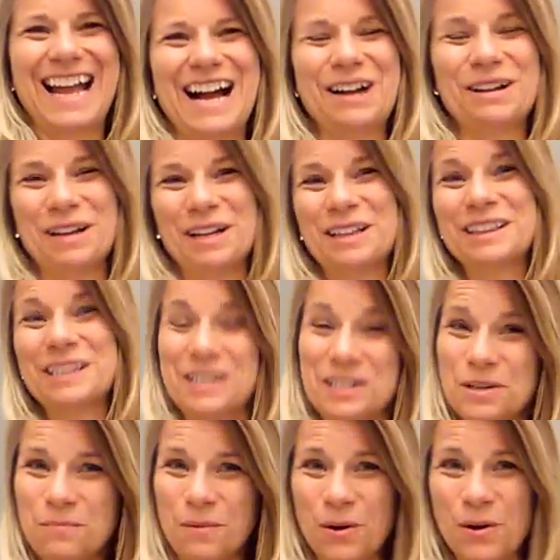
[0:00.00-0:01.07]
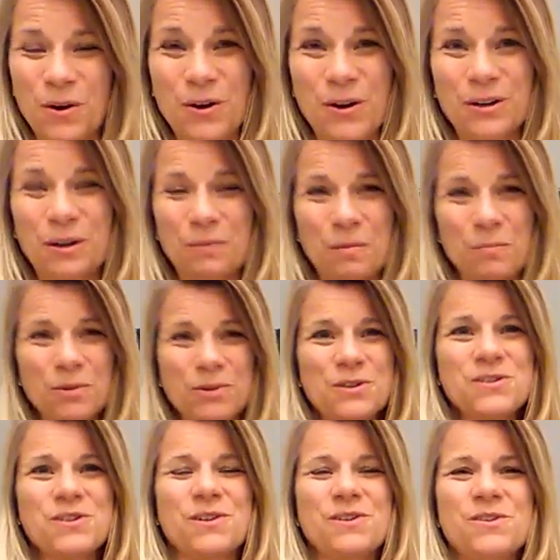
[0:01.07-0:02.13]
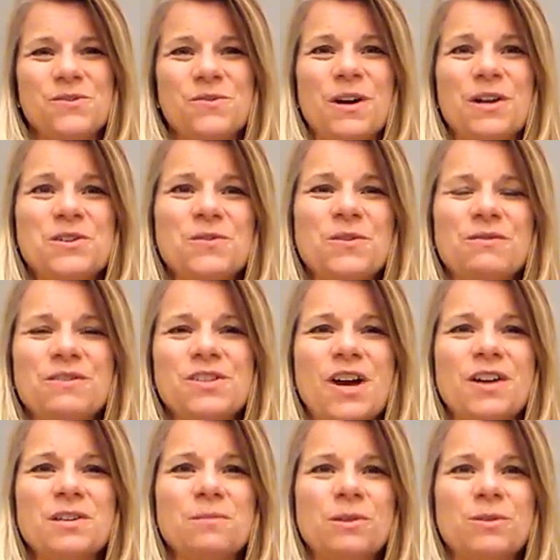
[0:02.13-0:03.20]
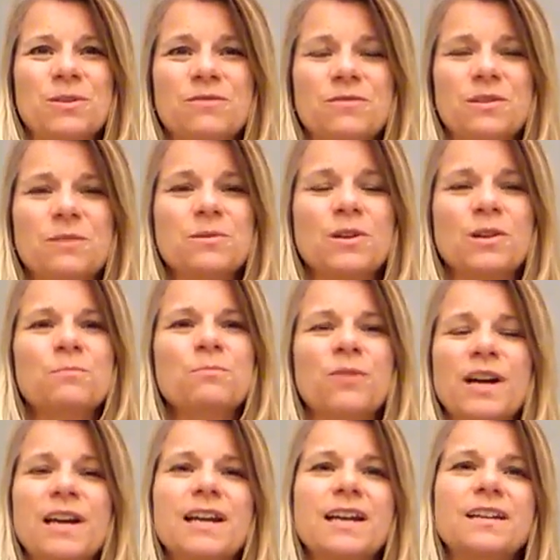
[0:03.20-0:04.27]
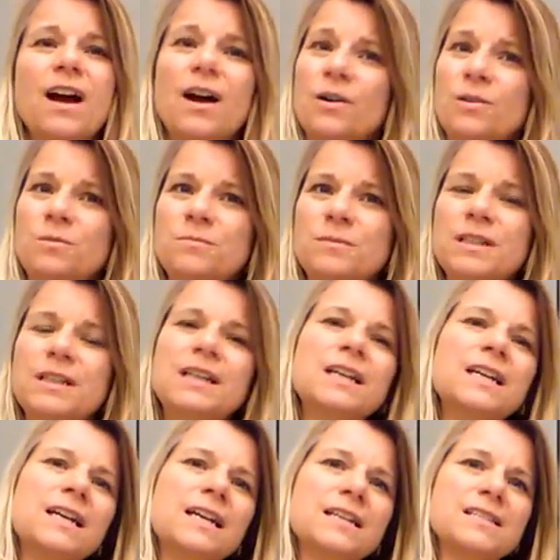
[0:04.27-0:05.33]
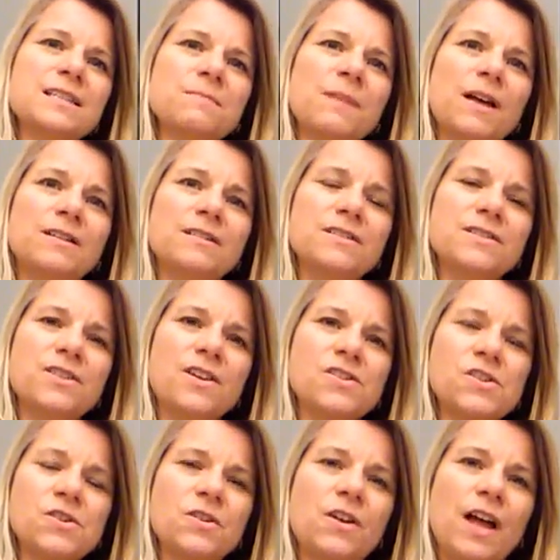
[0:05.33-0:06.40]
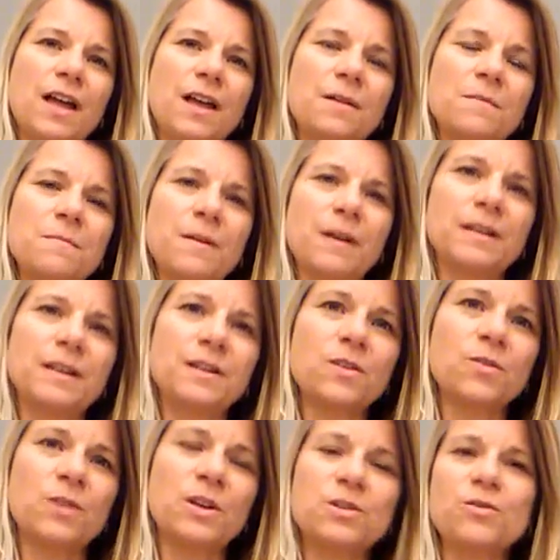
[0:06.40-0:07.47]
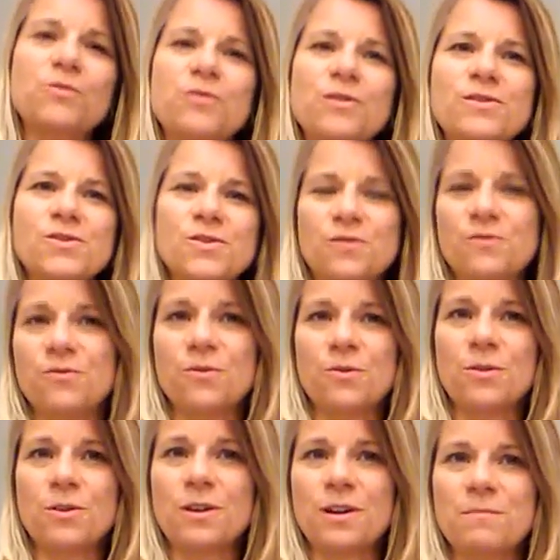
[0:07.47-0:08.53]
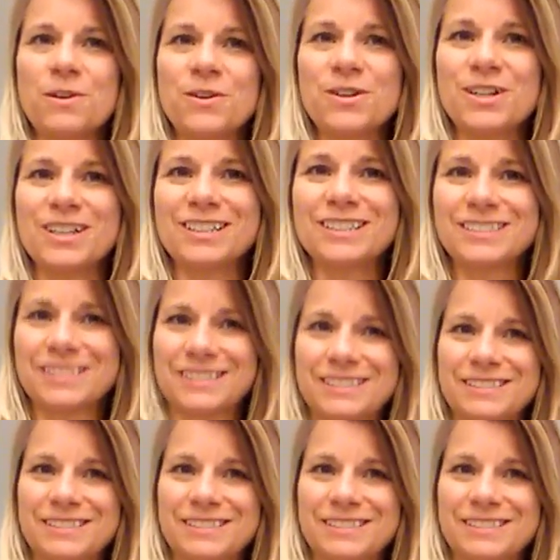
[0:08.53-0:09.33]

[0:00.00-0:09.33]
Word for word: Uh, uh, Linda Booker, and I'm the producer and director of a documentary film called Bringing It Home. And it's about industrial hemp and a greener future for America.